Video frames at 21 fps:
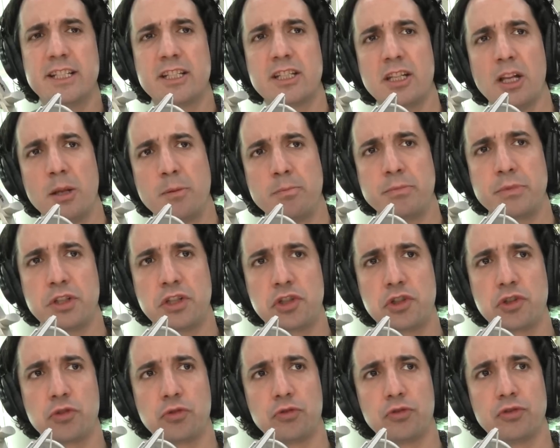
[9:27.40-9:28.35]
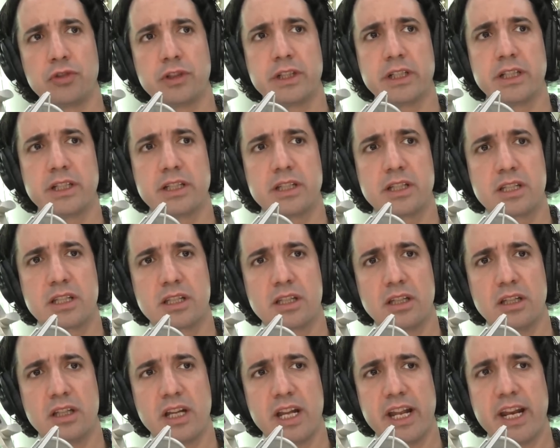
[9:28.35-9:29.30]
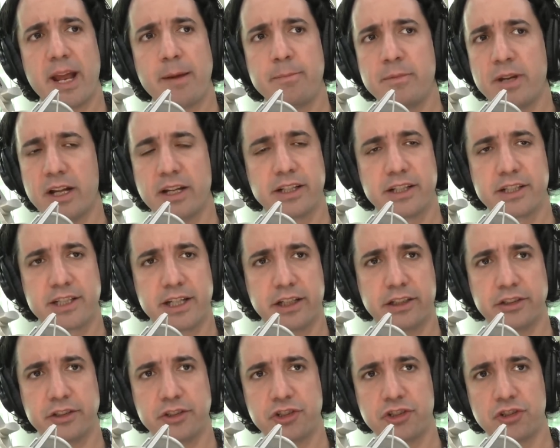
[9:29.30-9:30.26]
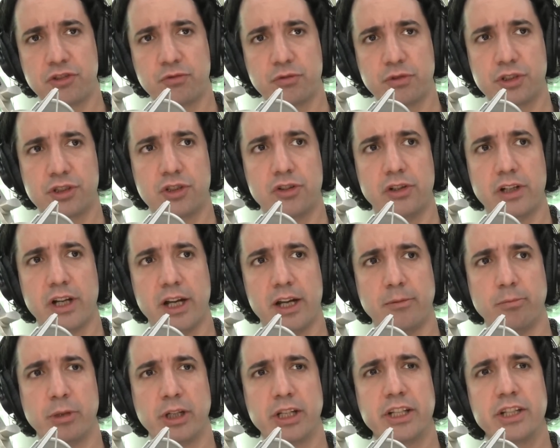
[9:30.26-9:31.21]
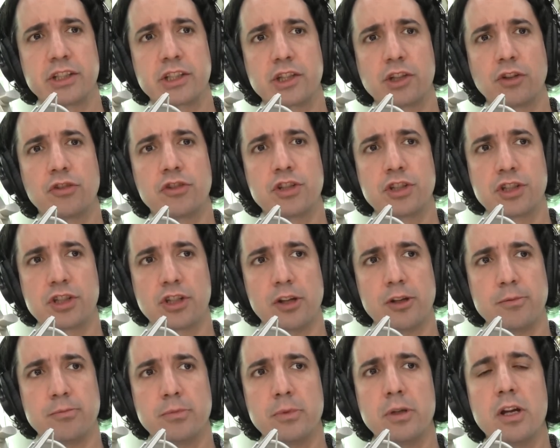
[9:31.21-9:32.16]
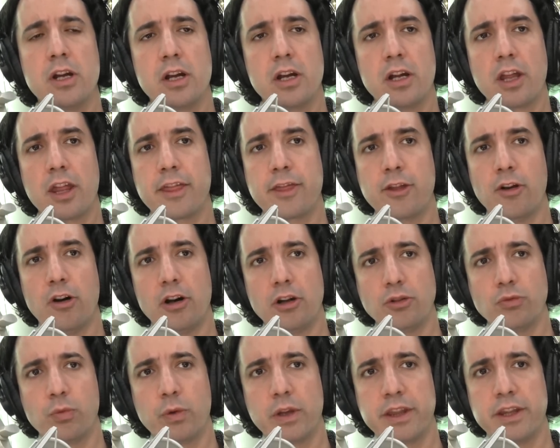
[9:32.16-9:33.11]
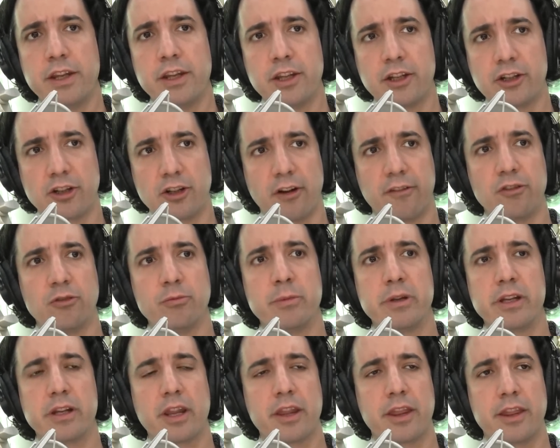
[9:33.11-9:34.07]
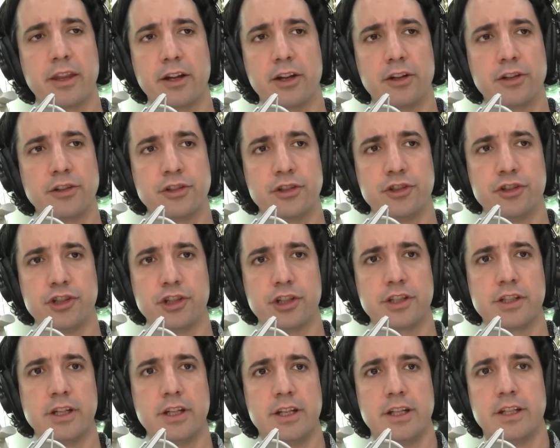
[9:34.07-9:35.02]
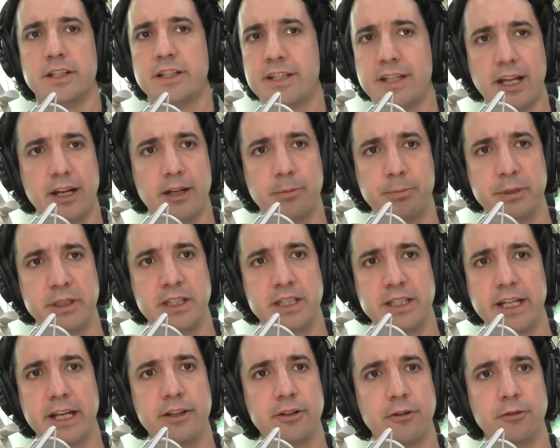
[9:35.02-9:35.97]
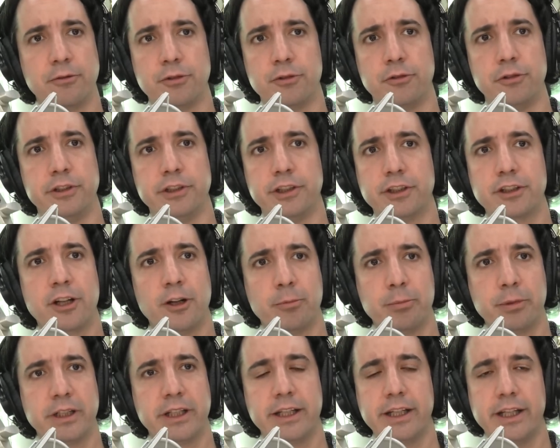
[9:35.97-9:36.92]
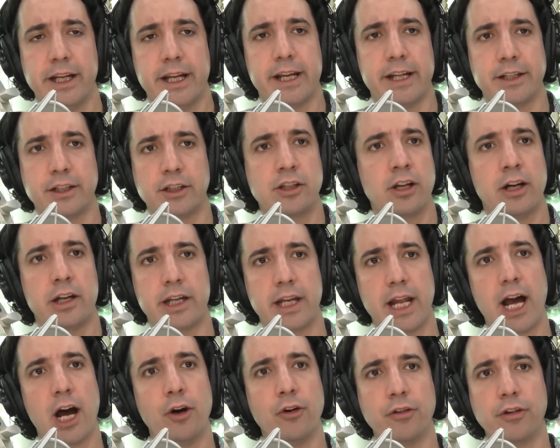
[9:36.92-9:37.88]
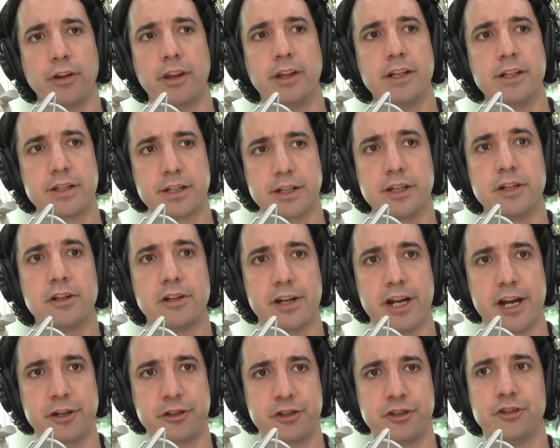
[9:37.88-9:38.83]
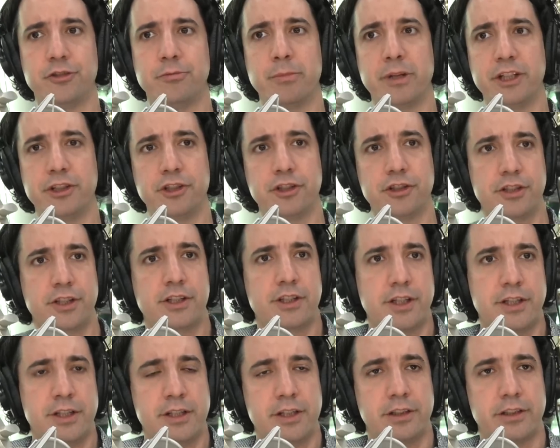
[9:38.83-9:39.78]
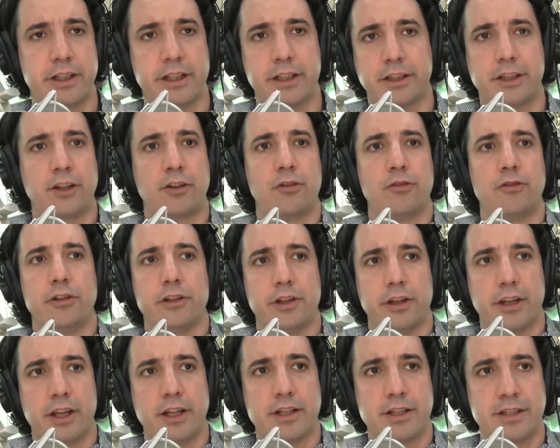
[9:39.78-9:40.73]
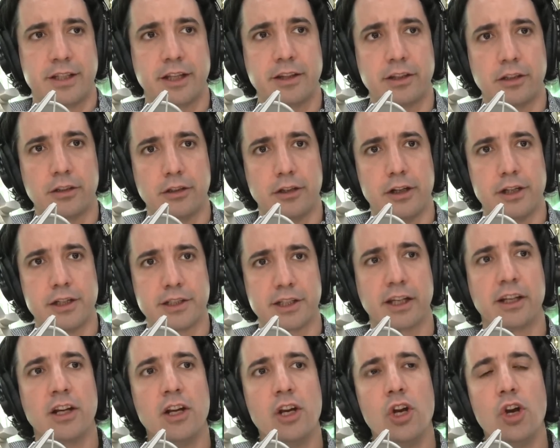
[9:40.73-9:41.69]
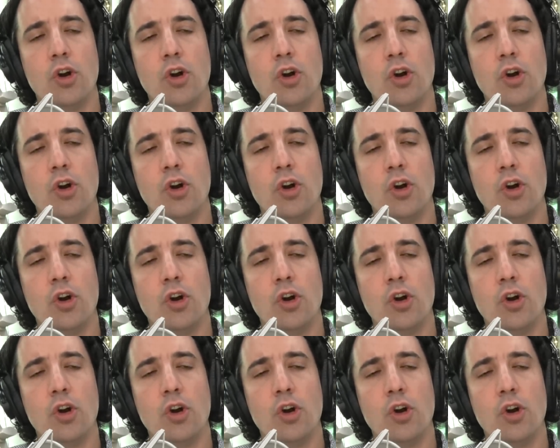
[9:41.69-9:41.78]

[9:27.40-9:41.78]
some stories, and I'm not exactly sure what's going on, but is there some thought within the government there to just set up a state owned oil company and cut out these international majors? Because it's still like their oil, they set the laws. Like,